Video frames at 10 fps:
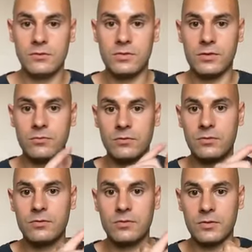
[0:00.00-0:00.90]
So
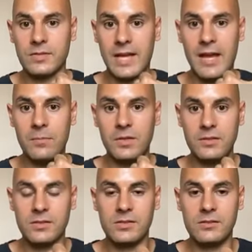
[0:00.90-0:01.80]
Dr.
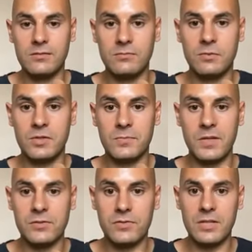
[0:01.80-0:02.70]
Happiness, what is
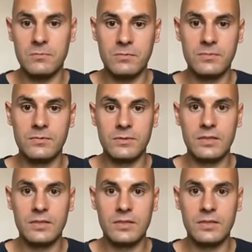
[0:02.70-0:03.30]
my dream?